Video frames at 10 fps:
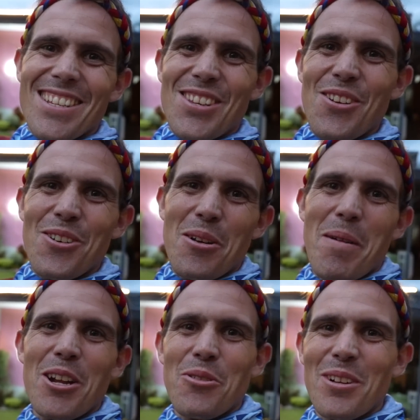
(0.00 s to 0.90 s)
so
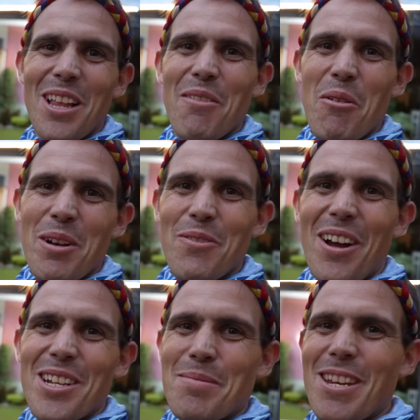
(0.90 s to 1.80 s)
Commander will love it when he
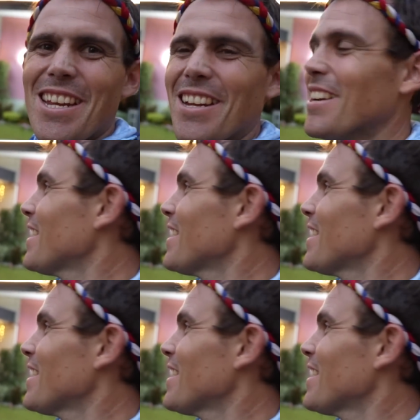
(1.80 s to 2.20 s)
finds me here.